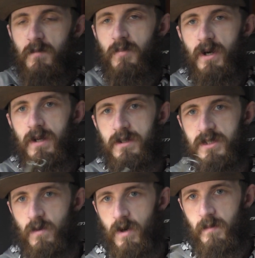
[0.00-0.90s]
but
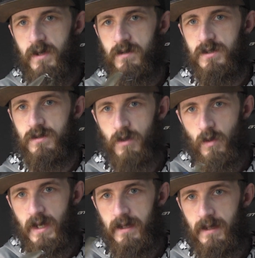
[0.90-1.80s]
square bills
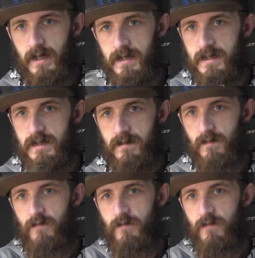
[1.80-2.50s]
go like this.